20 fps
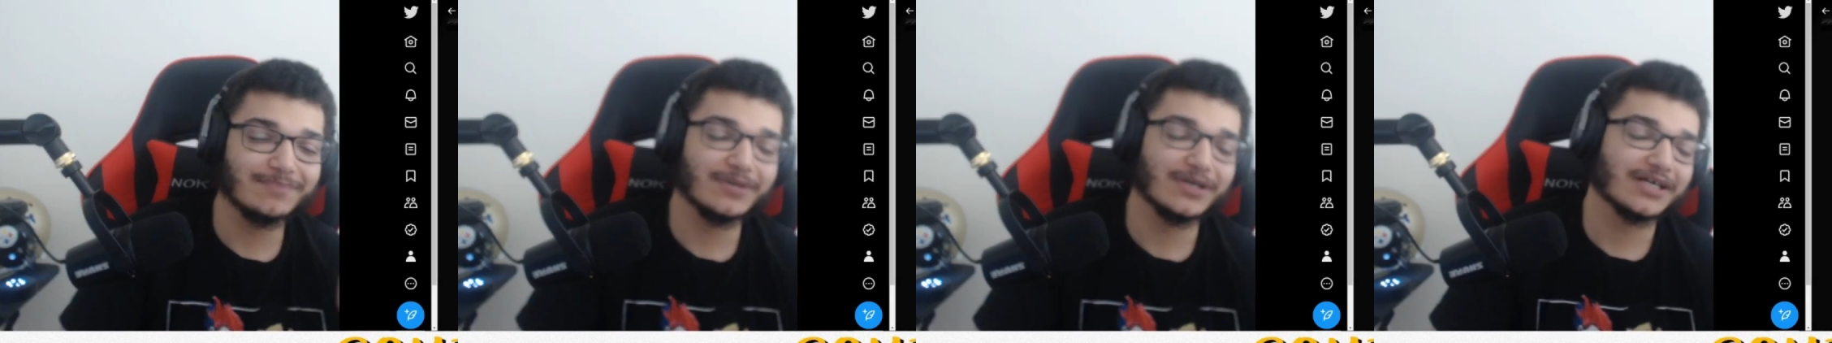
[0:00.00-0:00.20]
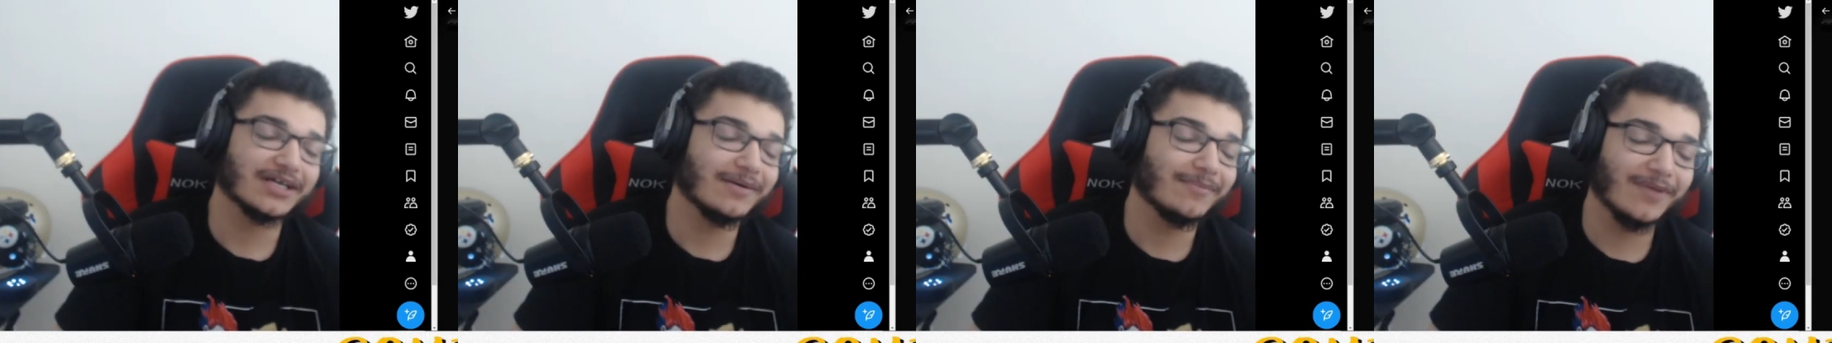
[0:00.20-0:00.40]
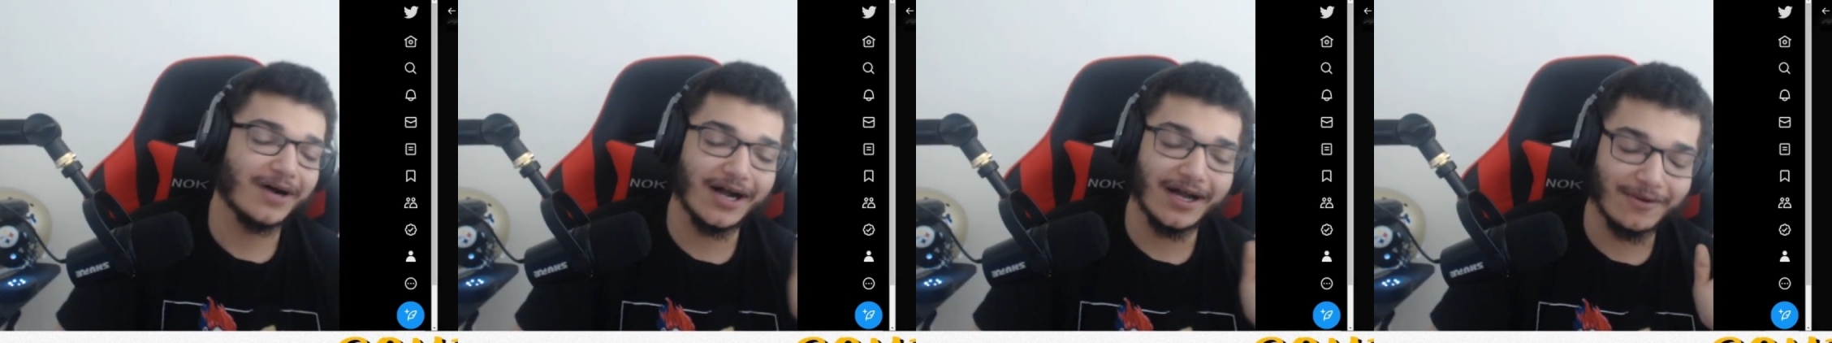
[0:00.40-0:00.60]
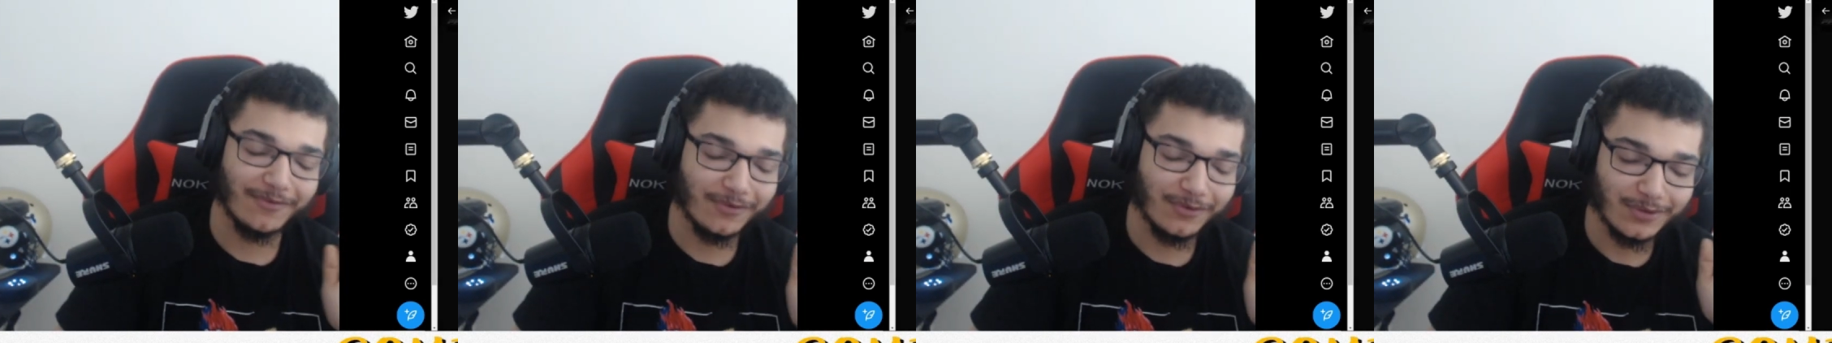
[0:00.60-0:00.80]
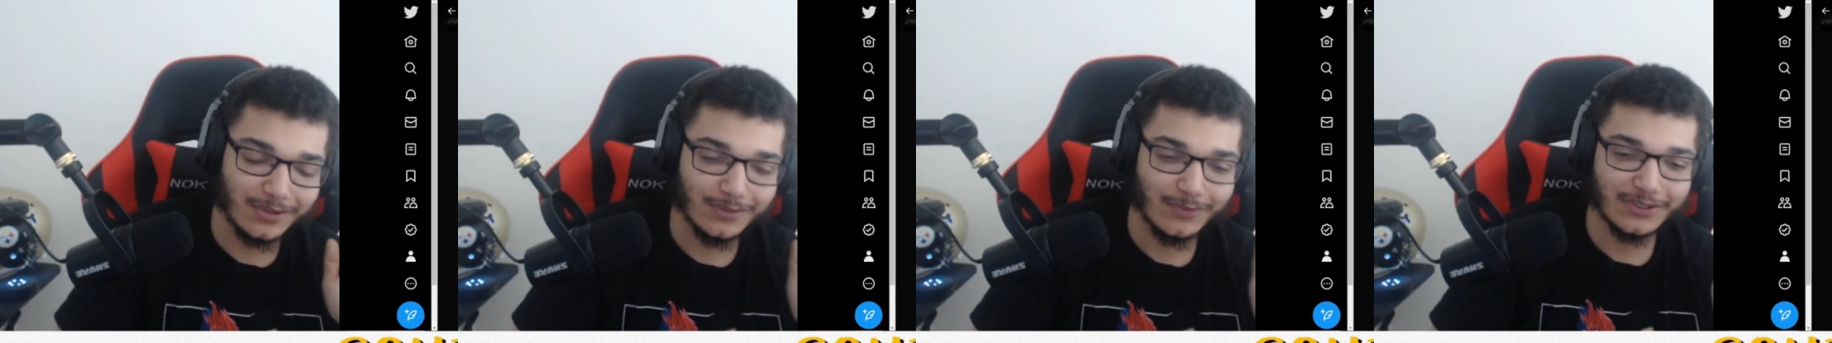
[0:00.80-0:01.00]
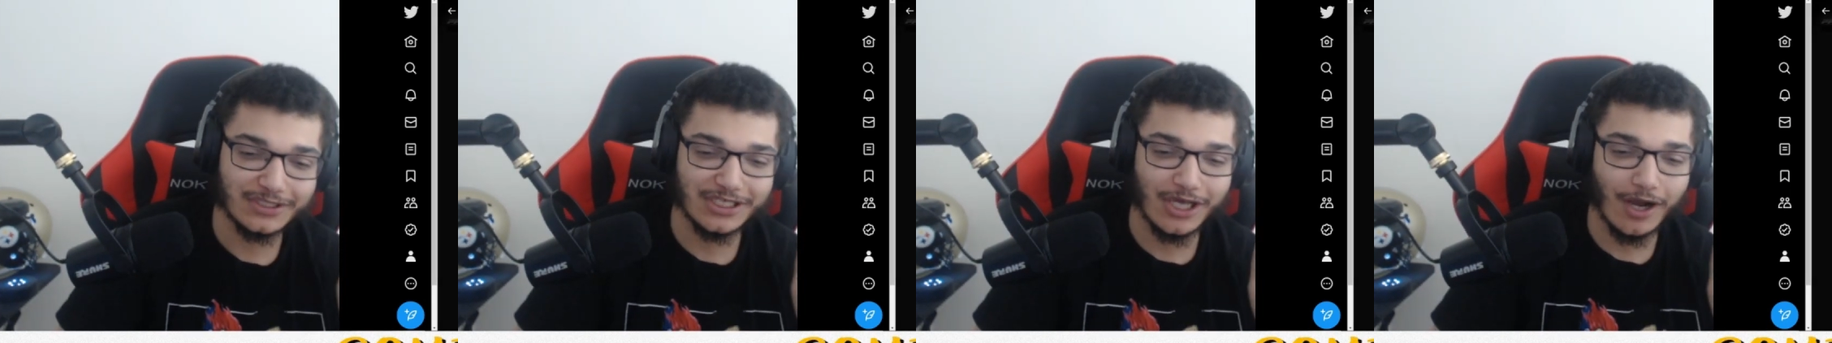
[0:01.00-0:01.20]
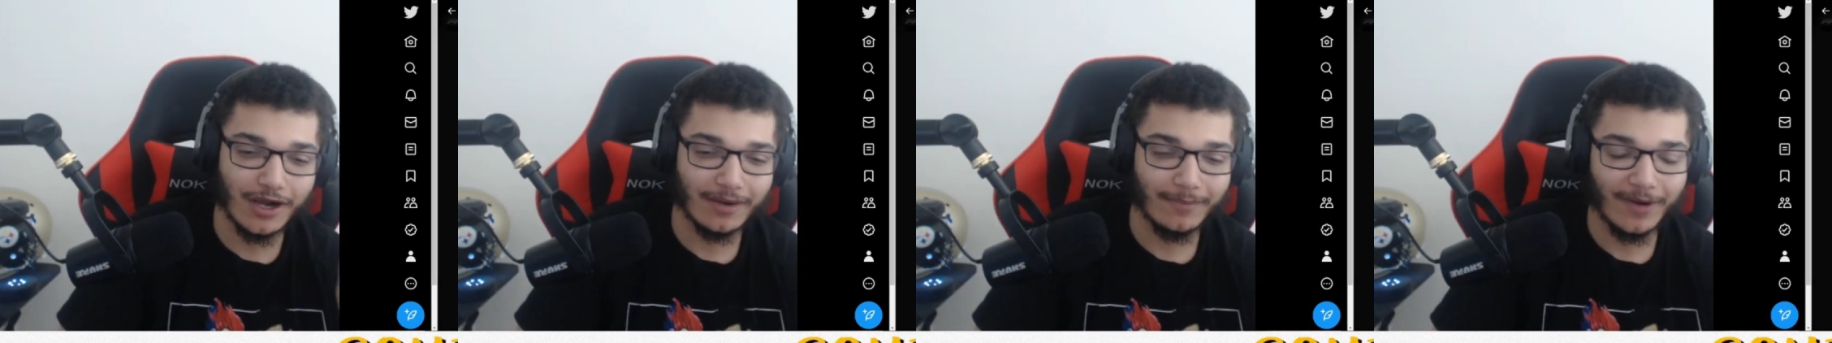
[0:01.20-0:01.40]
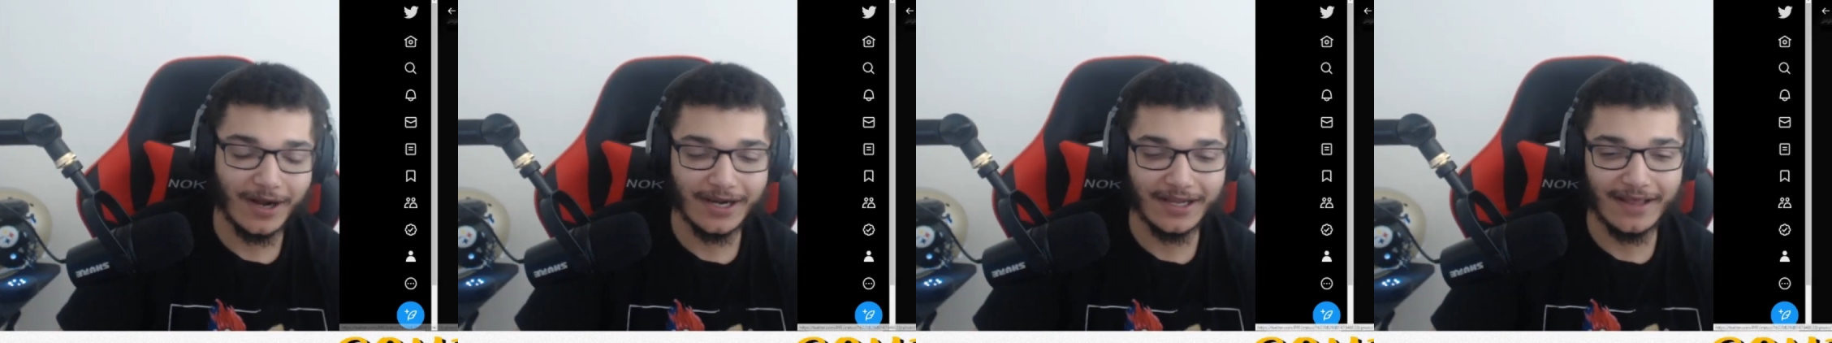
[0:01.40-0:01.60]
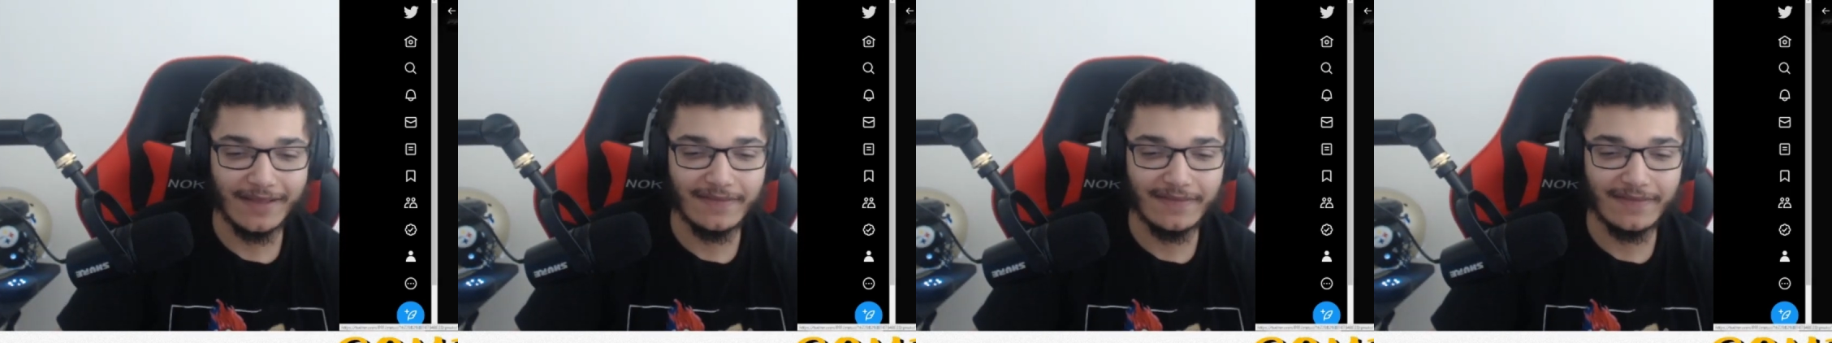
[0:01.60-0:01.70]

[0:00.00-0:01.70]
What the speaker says: but come on, we'll talk about it.